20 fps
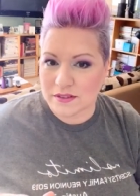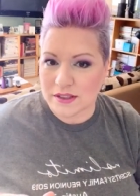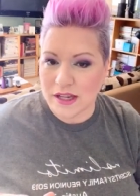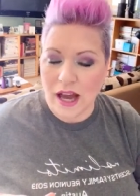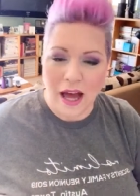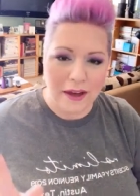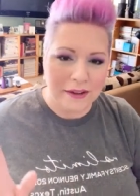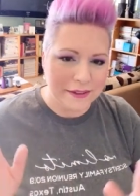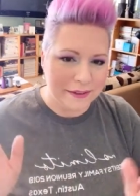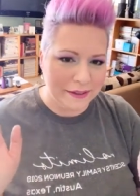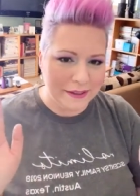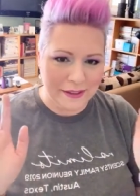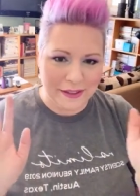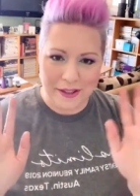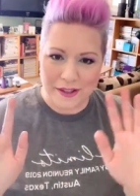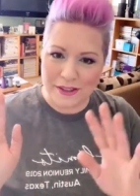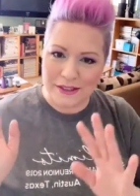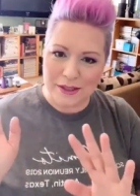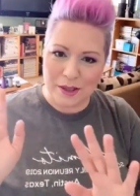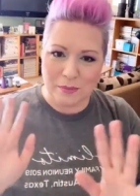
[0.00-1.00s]
Oh, you
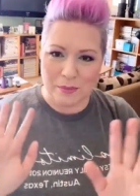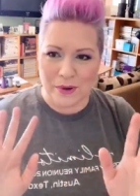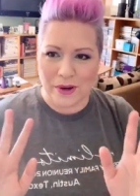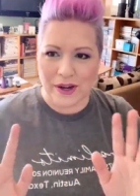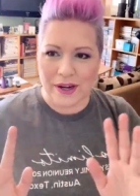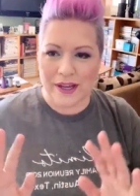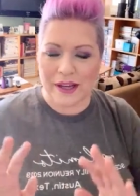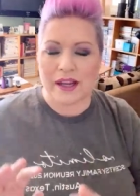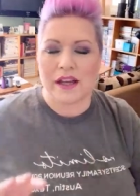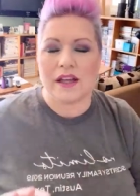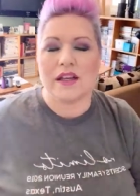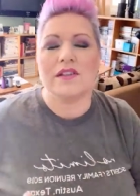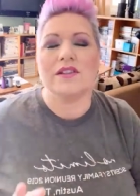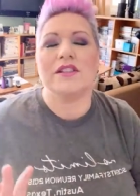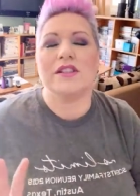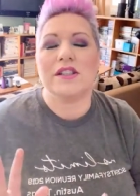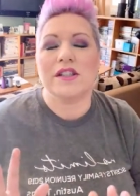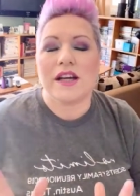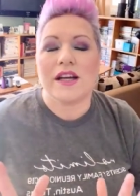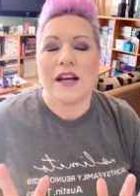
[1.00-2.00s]
look so pretty. Oh,
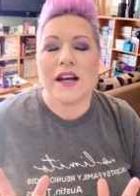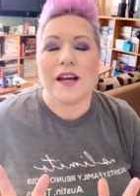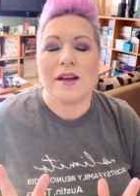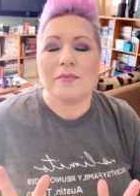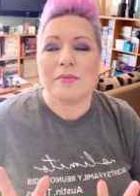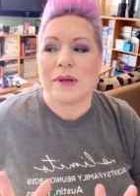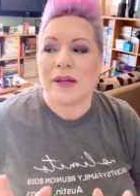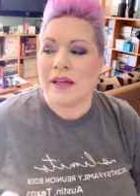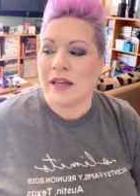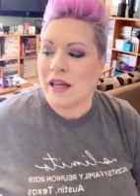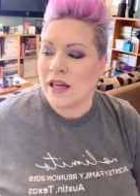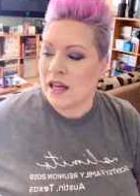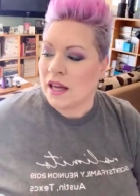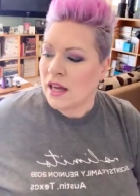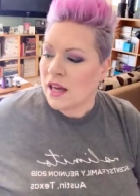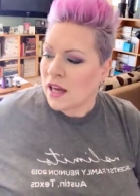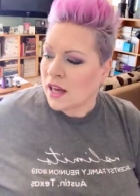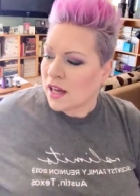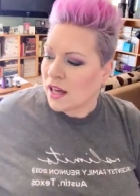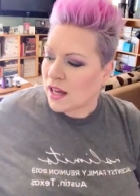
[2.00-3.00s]
shut up.
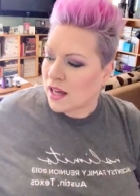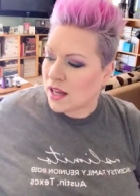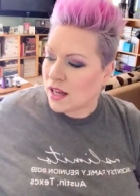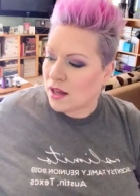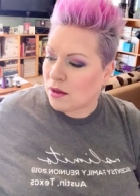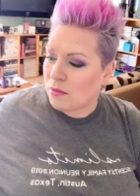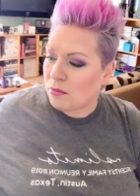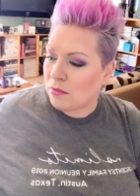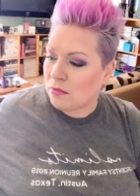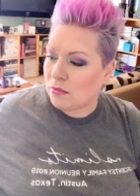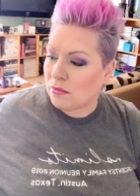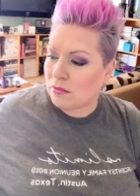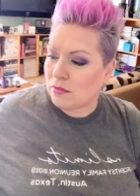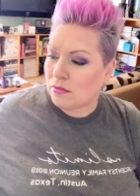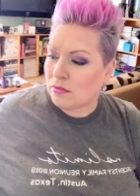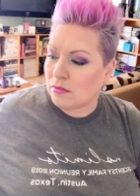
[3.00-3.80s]
Um,